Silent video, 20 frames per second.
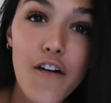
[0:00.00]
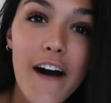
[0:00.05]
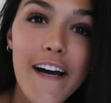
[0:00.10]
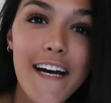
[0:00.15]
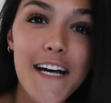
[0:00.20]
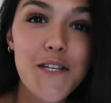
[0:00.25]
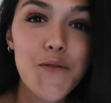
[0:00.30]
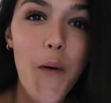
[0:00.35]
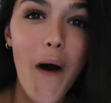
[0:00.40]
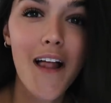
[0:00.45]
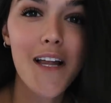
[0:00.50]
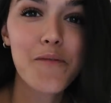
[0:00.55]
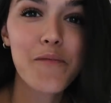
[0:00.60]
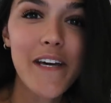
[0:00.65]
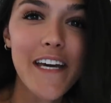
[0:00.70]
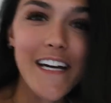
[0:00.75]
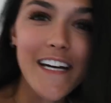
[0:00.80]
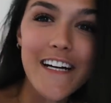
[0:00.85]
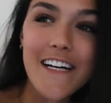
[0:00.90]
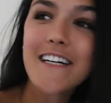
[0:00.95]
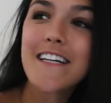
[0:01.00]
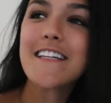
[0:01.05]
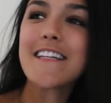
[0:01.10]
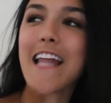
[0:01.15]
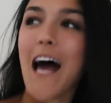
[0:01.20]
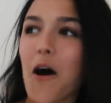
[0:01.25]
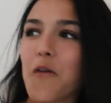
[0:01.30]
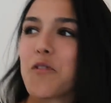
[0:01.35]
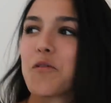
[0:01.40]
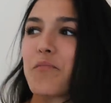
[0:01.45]
I guess while I'm here,
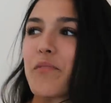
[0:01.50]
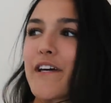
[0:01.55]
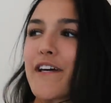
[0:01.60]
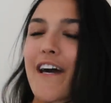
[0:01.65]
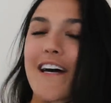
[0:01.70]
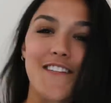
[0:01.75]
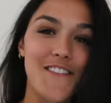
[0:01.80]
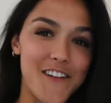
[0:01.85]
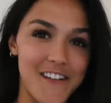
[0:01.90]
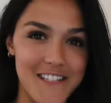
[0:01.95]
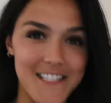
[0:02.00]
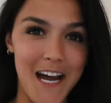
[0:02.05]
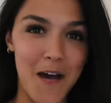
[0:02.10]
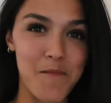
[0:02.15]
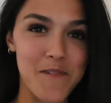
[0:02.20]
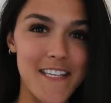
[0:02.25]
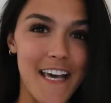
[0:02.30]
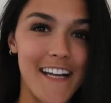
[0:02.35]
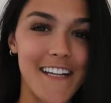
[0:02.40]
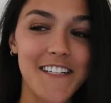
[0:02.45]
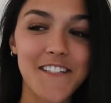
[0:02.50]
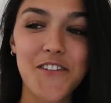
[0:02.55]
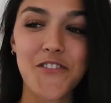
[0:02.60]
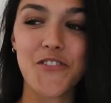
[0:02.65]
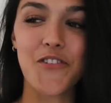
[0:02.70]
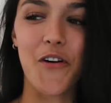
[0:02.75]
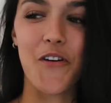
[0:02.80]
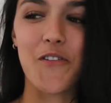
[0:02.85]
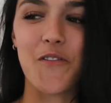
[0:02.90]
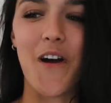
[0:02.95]
now would be as good a time as any to
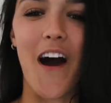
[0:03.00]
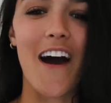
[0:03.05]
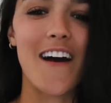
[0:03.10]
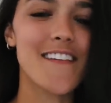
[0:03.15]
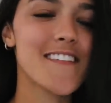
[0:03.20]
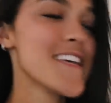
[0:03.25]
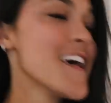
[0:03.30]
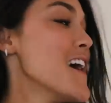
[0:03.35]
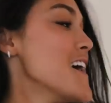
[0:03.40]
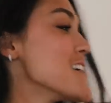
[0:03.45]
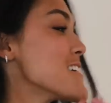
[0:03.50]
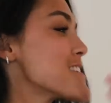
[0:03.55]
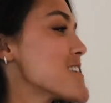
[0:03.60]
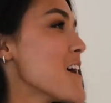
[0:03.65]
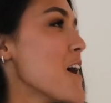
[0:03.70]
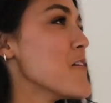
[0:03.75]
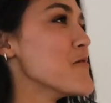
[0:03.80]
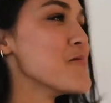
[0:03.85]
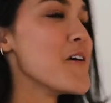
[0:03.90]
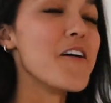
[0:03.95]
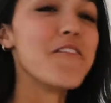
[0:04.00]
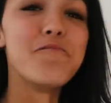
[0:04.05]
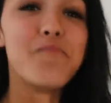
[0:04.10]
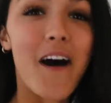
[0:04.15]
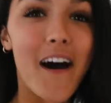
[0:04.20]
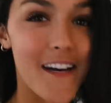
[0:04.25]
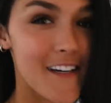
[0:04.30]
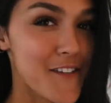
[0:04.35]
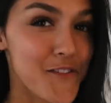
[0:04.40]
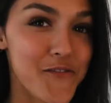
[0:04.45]
show you guys some of
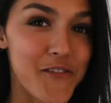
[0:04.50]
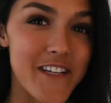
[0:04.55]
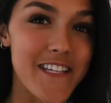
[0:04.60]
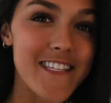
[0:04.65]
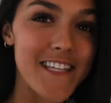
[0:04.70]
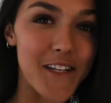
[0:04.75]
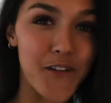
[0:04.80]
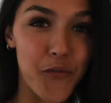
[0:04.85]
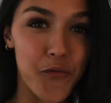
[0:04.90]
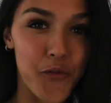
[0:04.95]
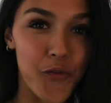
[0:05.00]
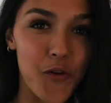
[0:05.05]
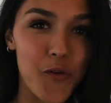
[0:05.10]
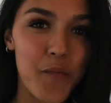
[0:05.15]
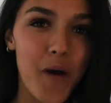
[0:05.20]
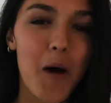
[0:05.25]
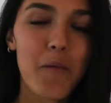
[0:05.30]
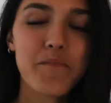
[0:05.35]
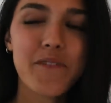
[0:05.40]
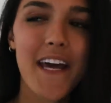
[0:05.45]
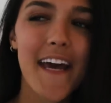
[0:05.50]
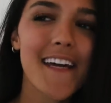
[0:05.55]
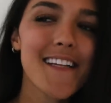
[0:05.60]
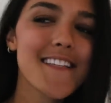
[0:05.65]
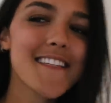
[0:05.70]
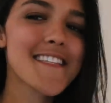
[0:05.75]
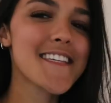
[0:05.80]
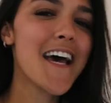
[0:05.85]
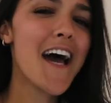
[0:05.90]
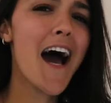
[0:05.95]
my recent room
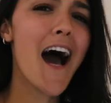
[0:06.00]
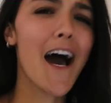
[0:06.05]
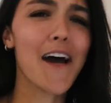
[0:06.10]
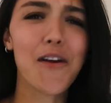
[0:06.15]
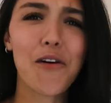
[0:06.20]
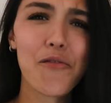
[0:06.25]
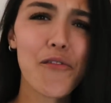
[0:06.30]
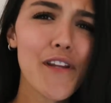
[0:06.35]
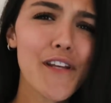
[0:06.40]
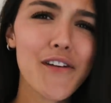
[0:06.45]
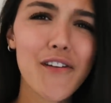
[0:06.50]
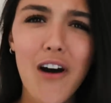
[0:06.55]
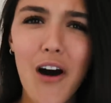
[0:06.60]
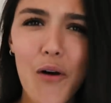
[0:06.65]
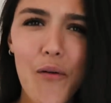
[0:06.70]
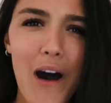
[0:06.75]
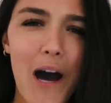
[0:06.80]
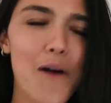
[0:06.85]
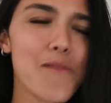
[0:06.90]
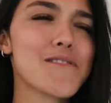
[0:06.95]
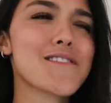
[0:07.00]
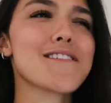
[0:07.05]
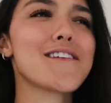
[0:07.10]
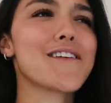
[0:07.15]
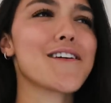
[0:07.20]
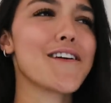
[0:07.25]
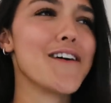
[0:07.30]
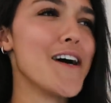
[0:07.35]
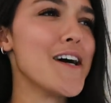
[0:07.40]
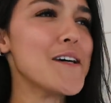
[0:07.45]
updates. I don't really know how it's
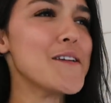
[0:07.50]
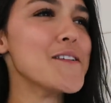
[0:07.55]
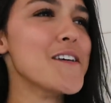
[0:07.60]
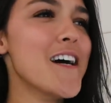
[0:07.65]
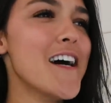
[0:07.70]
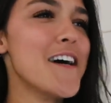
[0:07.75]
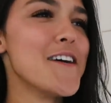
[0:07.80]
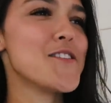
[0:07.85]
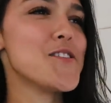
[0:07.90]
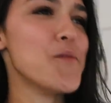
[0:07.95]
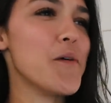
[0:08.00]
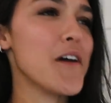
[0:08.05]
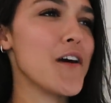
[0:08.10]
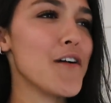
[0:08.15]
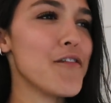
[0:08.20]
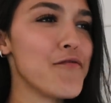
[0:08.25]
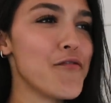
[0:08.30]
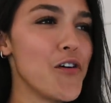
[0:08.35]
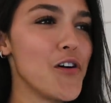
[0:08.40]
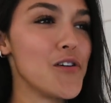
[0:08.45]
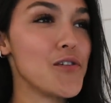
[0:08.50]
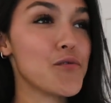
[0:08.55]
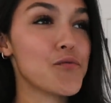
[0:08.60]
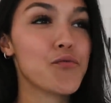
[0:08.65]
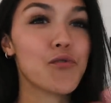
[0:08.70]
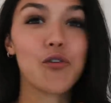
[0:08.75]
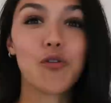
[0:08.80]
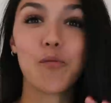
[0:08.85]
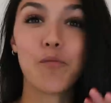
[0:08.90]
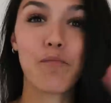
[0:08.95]
gonna go doing a full
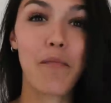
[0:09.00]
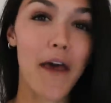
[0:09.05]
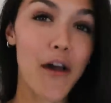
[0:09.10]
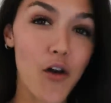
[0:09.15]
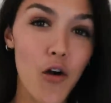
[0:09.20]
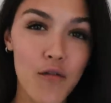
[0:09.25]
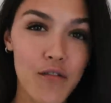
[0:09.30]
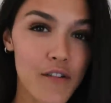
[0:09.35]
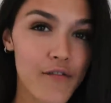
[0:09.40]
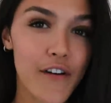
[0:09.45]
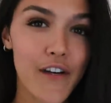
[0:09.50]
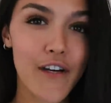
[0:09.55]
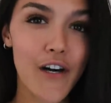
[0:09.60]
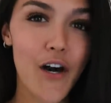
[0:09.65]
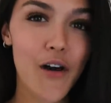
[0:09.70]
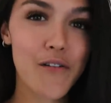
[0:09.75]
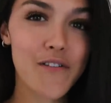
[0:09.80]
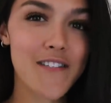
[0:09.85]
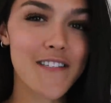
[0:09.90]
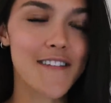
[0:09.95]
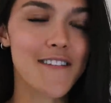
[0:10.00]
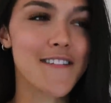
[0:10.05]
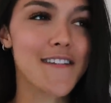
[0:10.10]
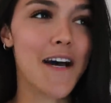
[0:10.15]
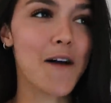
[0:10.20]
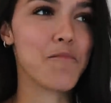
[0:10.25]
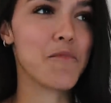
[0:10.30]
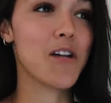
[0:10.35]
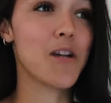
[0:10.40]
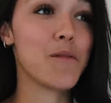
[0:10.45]
room makeover video since
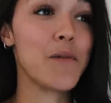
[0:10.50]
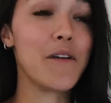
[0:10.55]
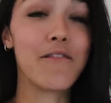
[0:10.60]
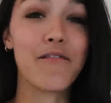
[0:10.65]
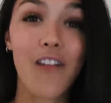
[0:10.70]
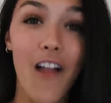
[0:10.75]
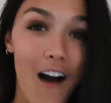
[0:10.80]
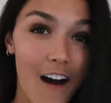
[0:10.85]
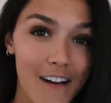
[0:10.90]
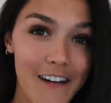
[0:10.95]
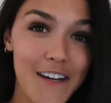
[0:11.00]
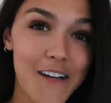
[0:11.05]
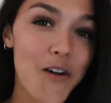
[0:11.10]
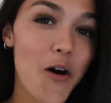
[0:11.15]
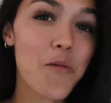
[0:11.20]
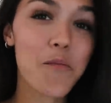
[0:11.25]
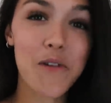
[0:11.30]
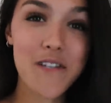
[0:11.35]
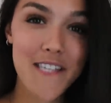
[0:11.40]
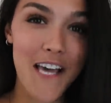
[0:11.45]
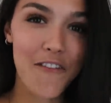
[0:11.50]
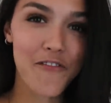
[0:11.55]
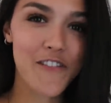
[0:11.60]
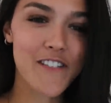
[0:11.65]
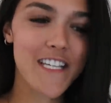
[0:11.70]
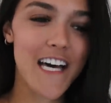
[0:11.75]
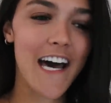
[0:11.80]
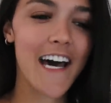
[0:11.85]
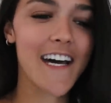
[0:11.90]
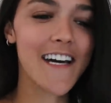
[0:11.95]
I'm gonna be vlogging vlogging almost every
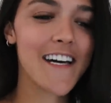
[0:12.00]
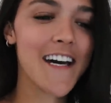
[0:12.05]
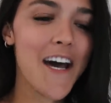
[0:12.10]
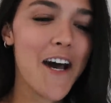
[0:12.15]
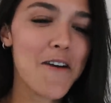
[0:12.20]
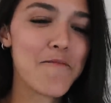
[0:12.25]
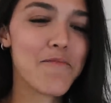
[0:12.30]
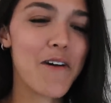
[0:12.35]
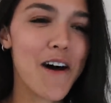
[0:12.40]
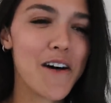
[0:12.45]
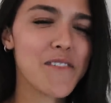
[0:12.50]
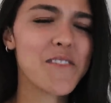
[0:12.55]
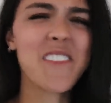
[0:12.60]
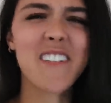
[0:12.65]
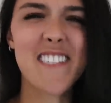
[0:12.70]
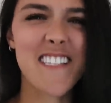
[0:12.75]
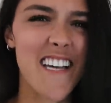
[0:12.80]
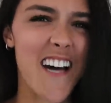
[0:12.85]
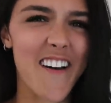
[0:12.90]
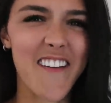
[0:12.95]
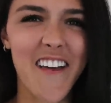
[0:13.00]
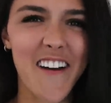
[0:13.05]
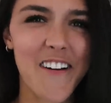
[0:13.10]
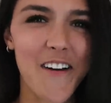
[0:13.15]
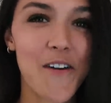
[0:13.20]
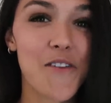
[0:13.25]
day, but we'll see how that